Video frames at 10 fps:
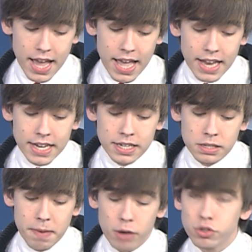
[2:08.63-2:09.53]
and it is
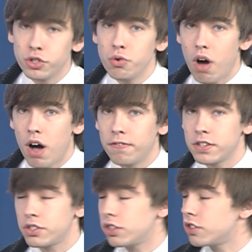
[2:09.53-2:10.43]
about 2
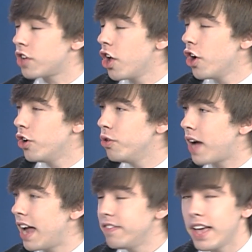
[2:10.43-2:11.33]
officers who
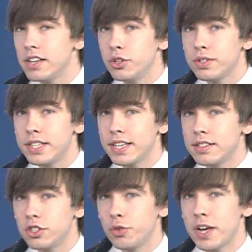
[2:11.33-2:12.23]
kind of get into a sticky
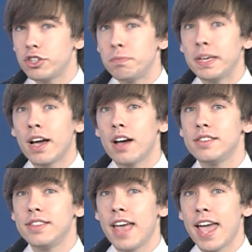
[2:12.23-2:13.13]
situation
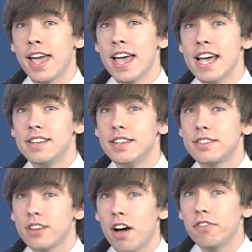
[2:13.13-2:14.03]
because they
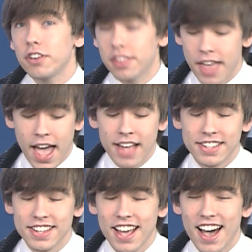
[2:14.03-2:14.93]
discover that